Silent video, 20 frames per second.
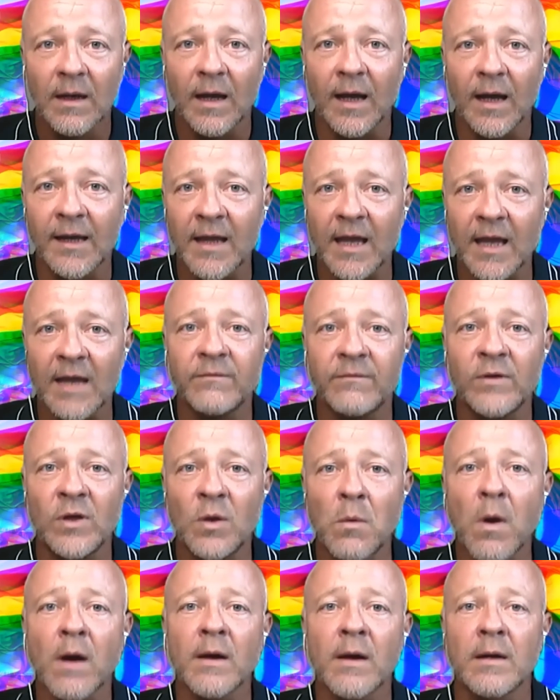uh, if
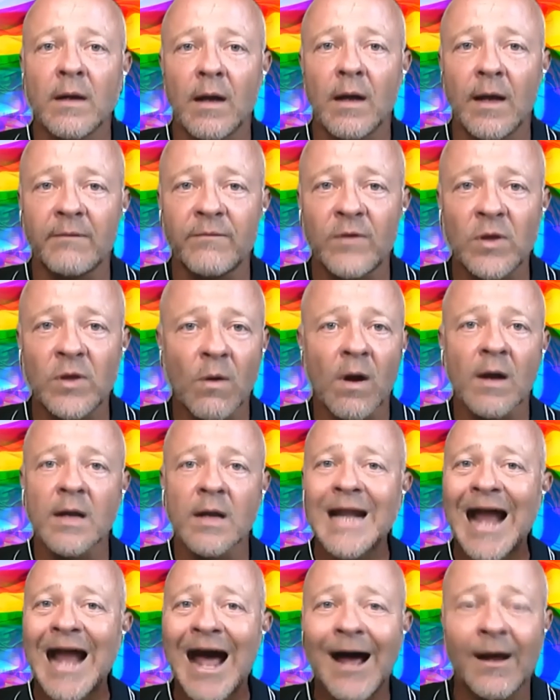you are if you are
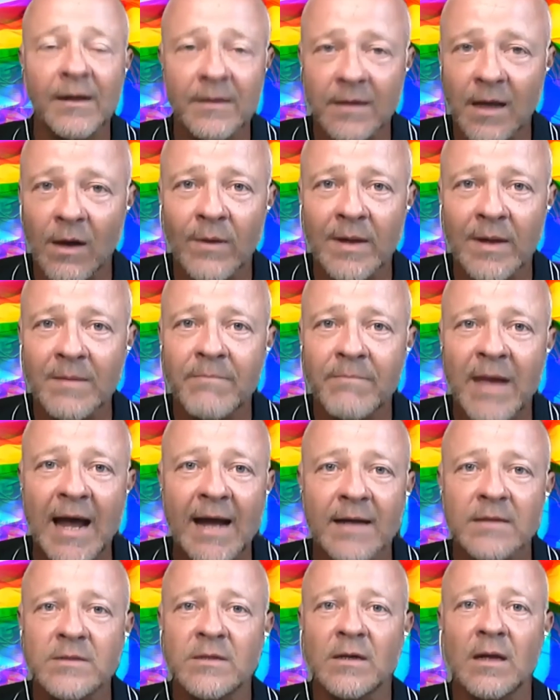not going
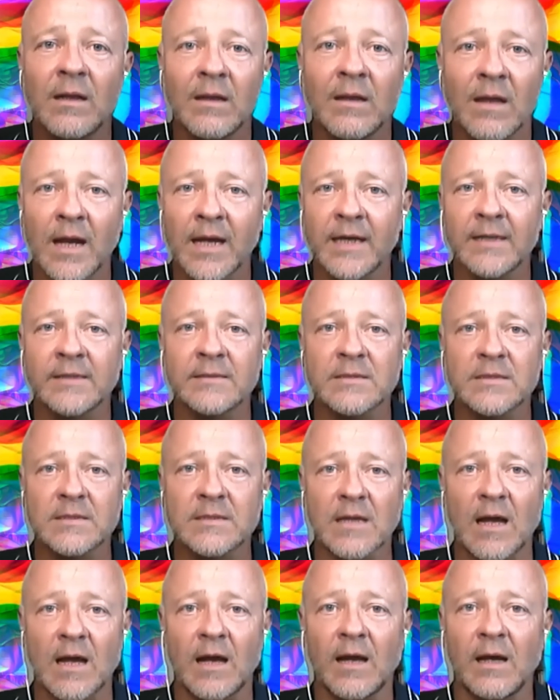back to
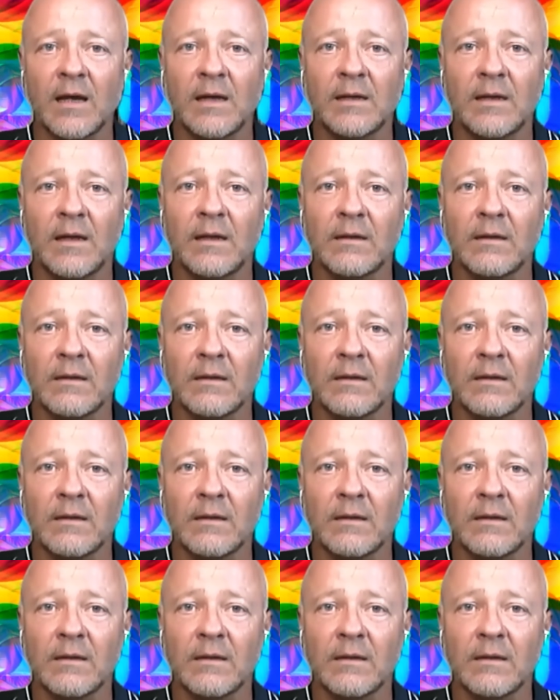clients uh,